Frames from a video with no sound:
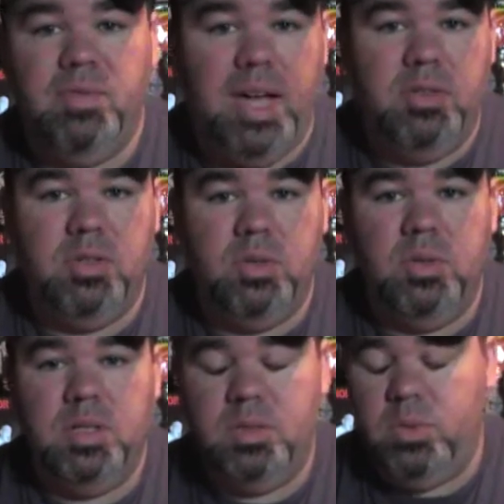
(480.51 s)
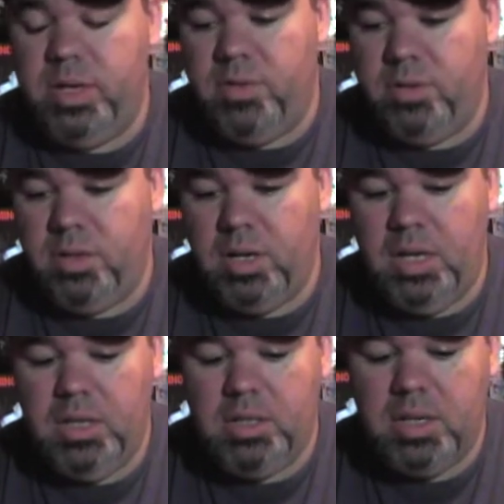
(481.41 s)
the vinyl stores, whatever.
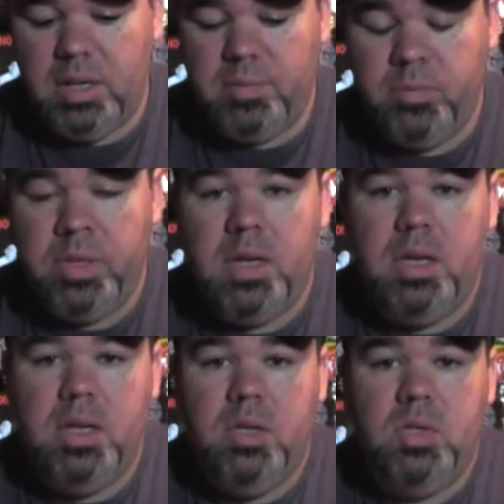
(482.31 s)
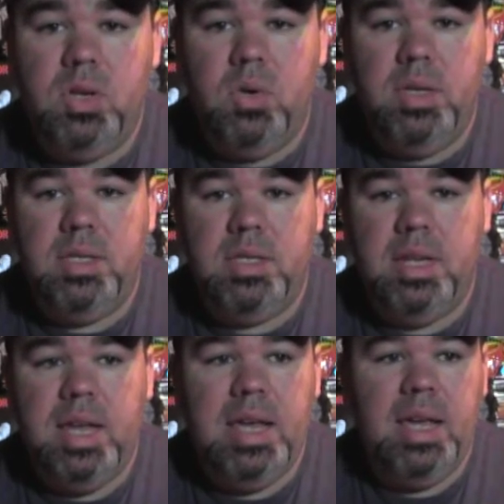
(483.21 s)
And so he
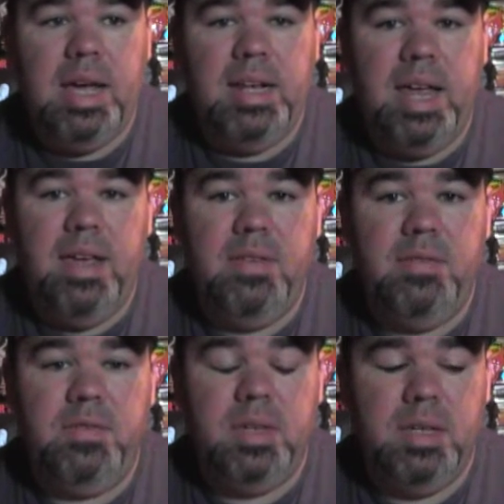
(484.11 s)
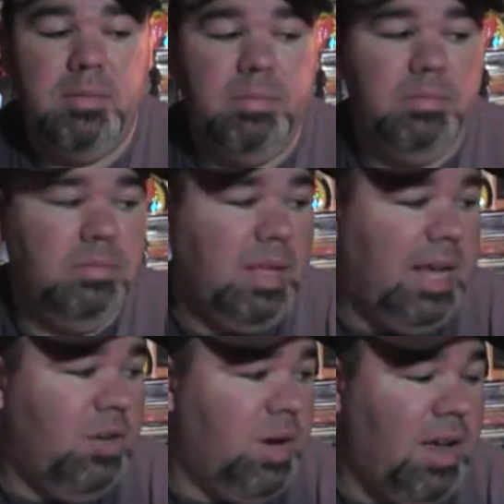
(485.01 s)
said, "Hey, I
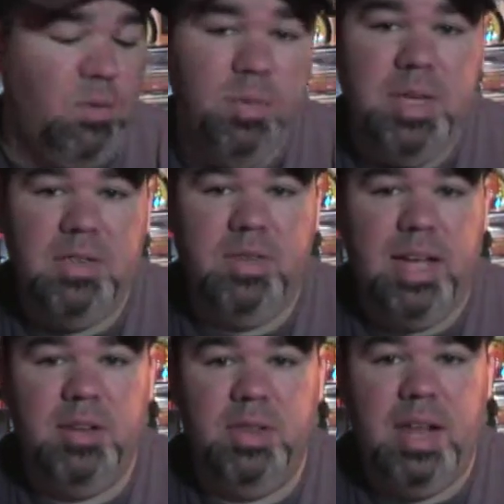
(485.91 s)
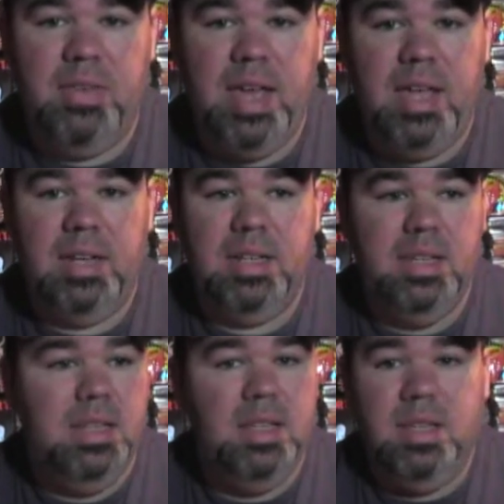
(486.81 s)
know I have one piece of vinyl that I've had,
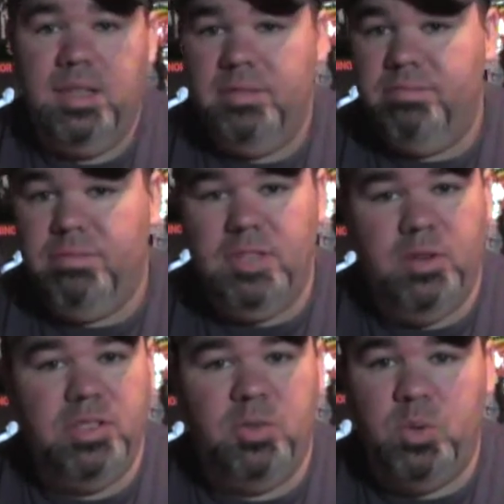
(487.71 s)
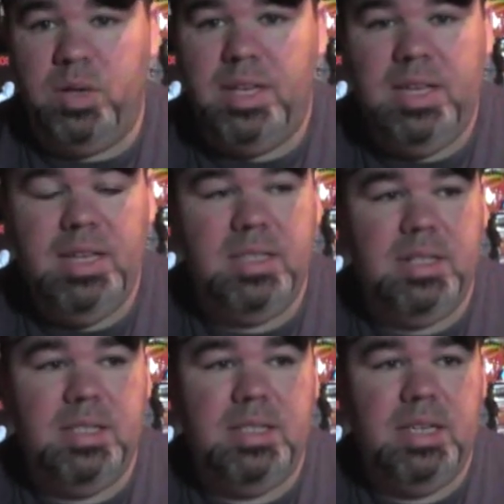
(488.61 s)
since we were kids."
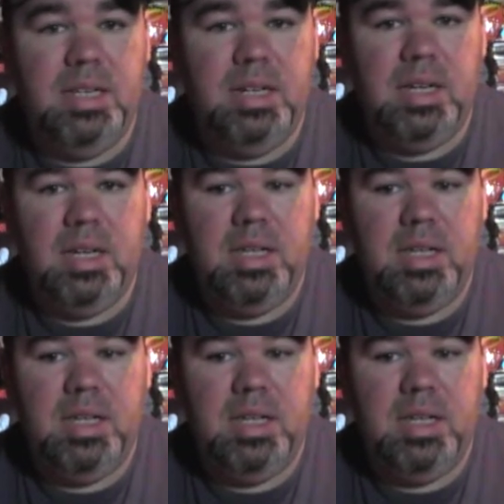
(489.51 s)
And he said,